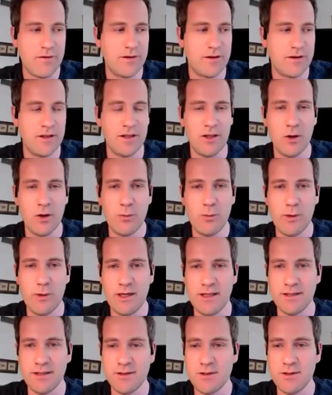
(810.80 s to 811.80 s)
any
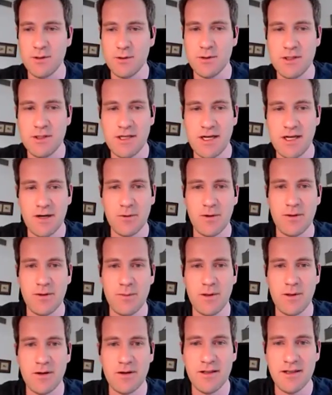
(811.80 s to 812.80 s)
opinion to share with
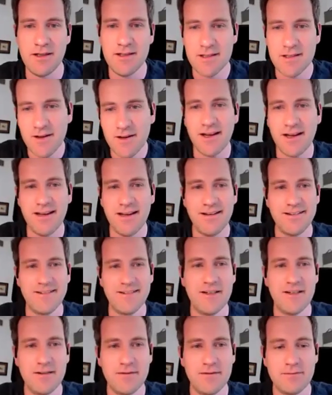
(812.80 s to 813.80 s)
me on this. Okay,
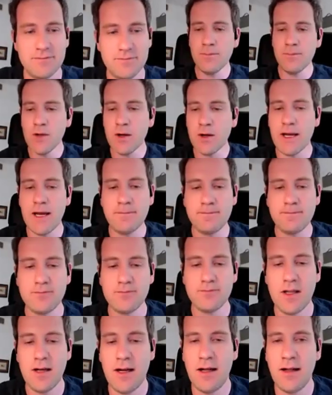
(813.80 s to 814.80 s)
good. Okay,
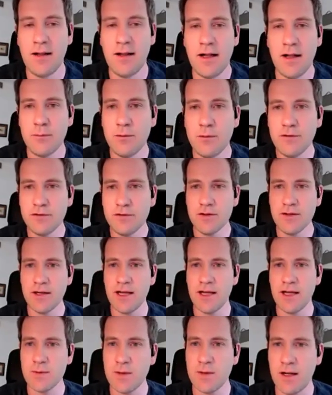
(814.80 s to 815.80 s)
I'll move to the
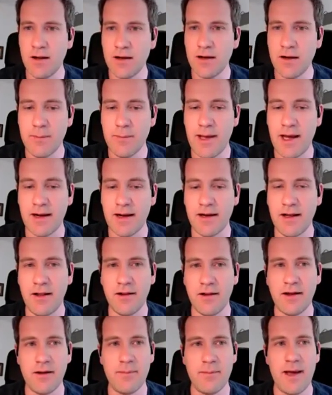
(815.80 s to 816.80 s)
next one. I'll come
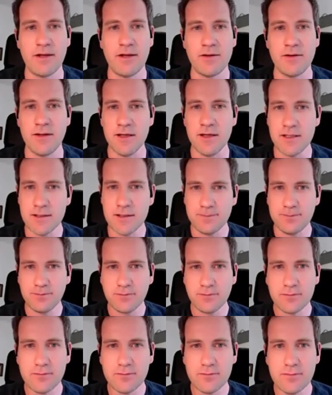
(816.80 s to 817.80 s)
back to this.
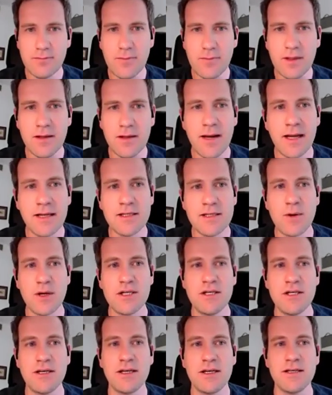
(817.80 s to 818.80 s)
Next
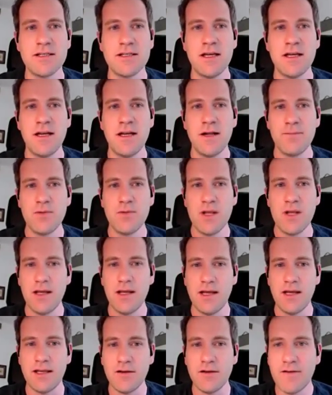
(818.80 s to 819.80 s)
question is,
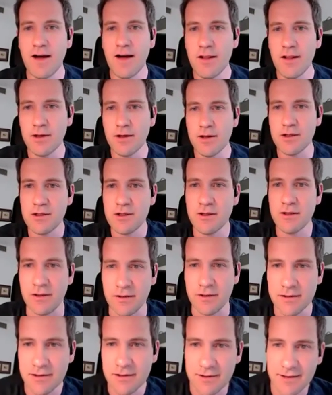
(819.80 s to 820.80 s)
in the following
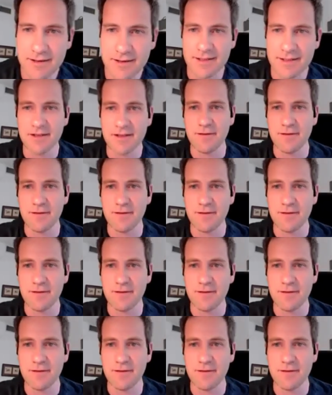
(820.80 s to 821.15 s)
journals, and this is a